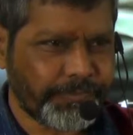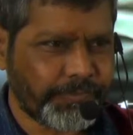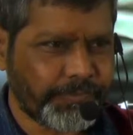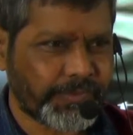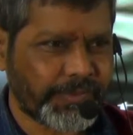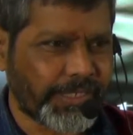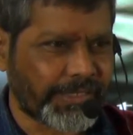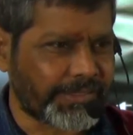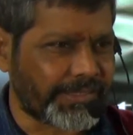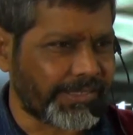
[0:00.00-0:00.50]

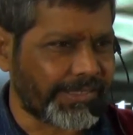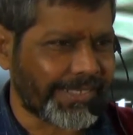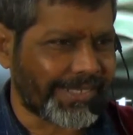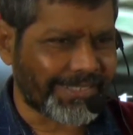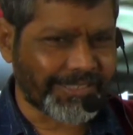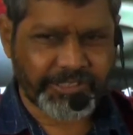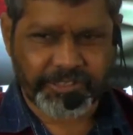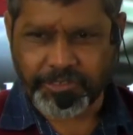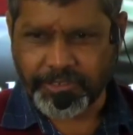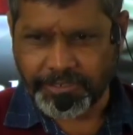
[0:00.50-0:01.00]
nothing
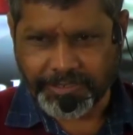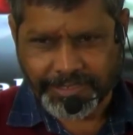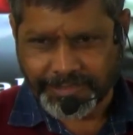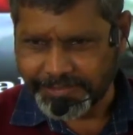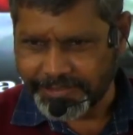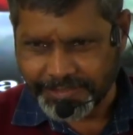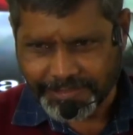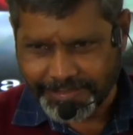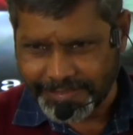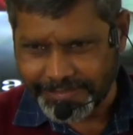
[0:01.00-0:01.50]
extra,
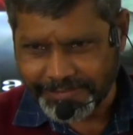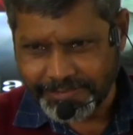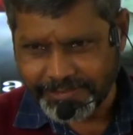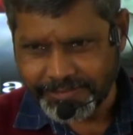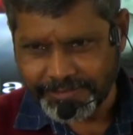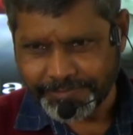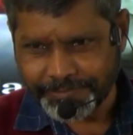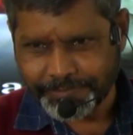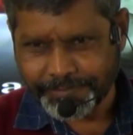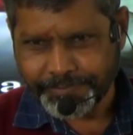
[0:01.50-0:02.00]
nothing
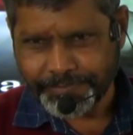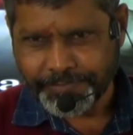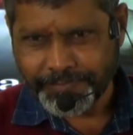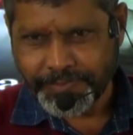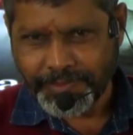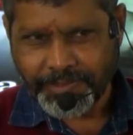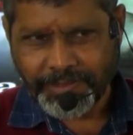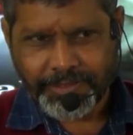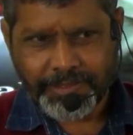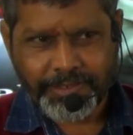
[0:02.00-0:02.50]
less.
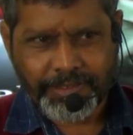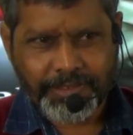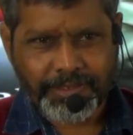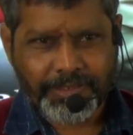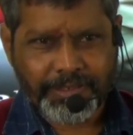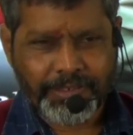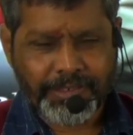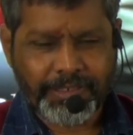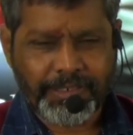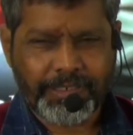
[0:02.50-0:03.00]

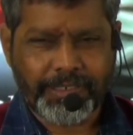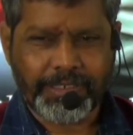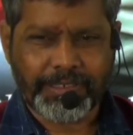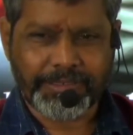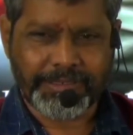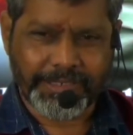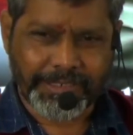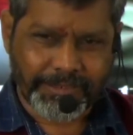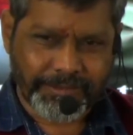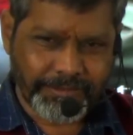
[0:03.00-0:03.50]

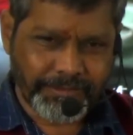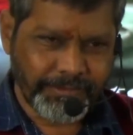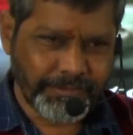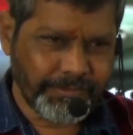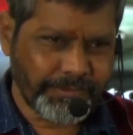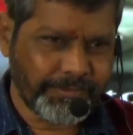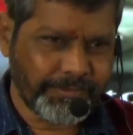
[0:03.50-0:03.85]
Then